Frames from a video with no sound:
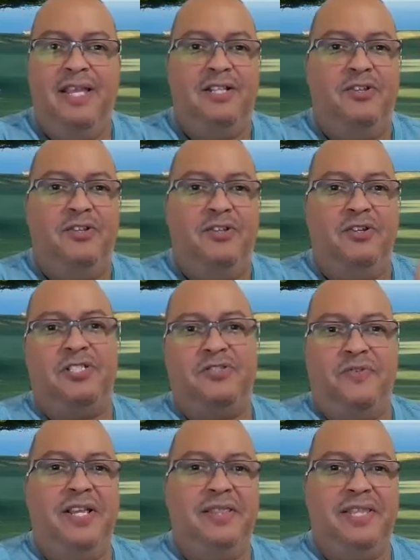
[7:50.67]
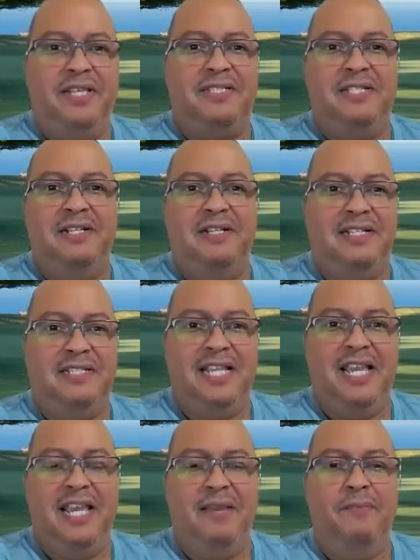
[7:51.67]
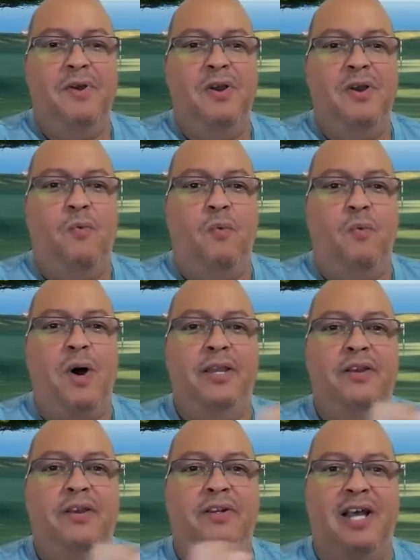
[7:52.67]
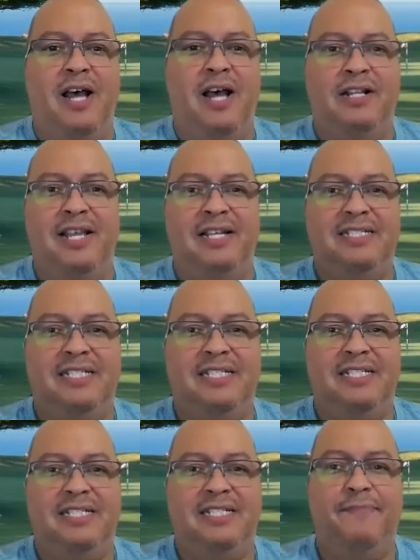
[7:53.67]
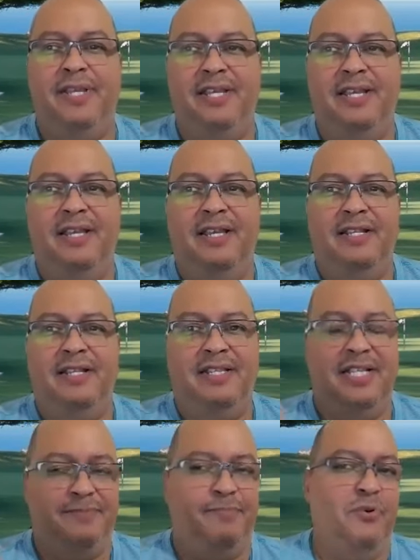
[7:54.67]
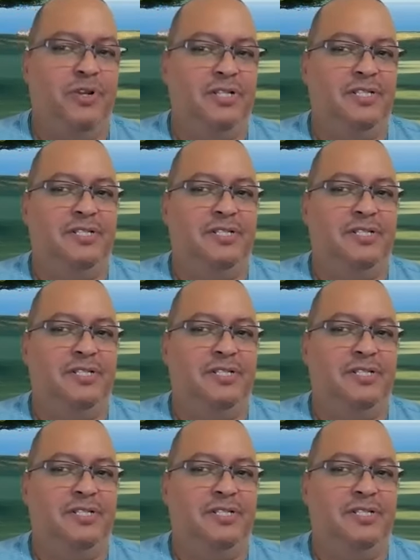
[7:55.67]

Their strength is still the same. Why you're not accepting this point?